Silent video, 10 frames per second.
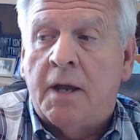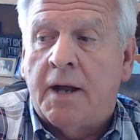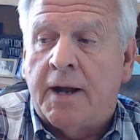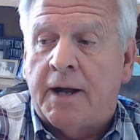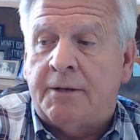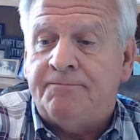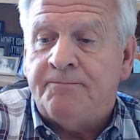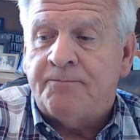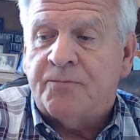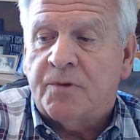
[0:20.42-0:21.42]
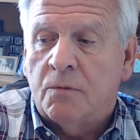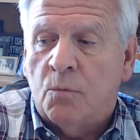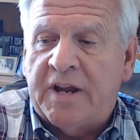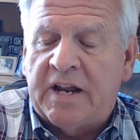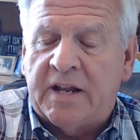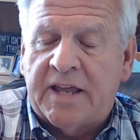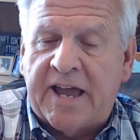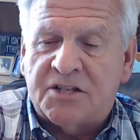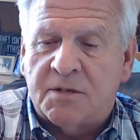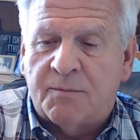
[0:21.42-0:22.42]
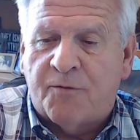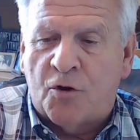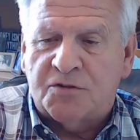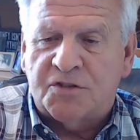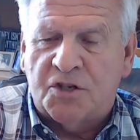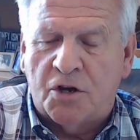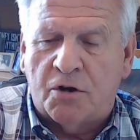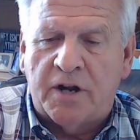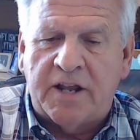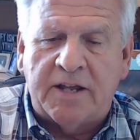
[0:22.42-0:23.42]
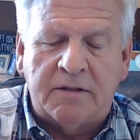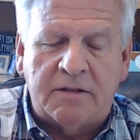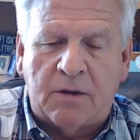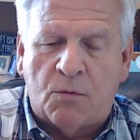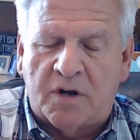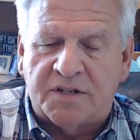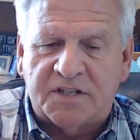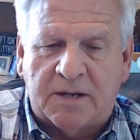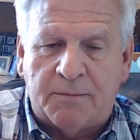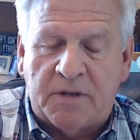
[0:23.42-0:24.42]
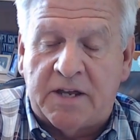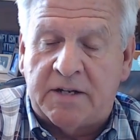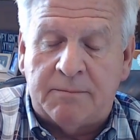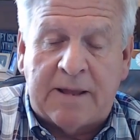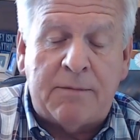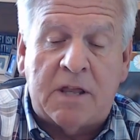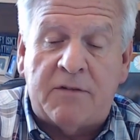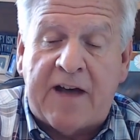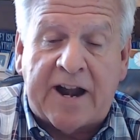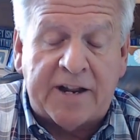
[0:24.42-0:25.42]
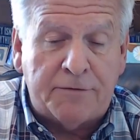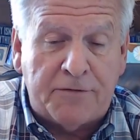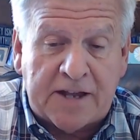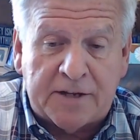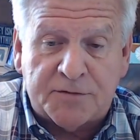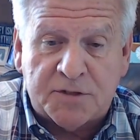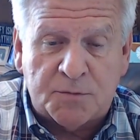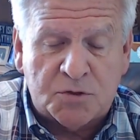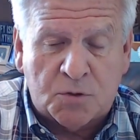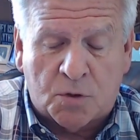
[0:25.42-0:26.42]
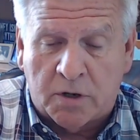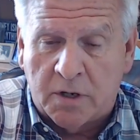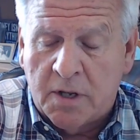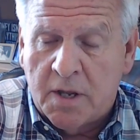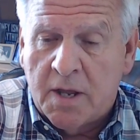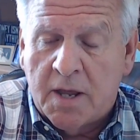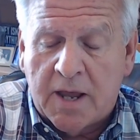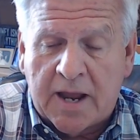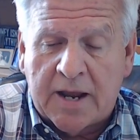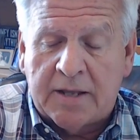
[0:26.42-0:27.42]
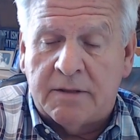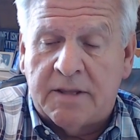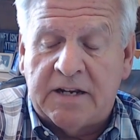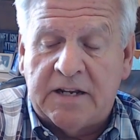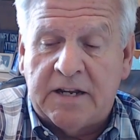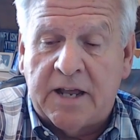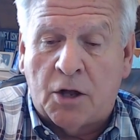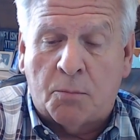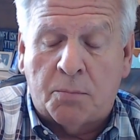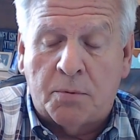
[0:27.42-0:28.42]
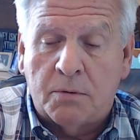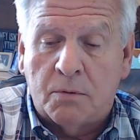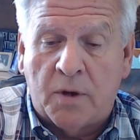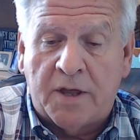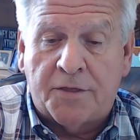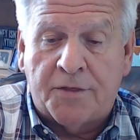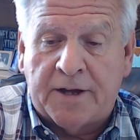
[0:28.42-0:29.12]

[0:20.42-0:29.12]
Um, we get engaged in folks security and they want us to come in, and maybe they've had an event of some sort and they need help with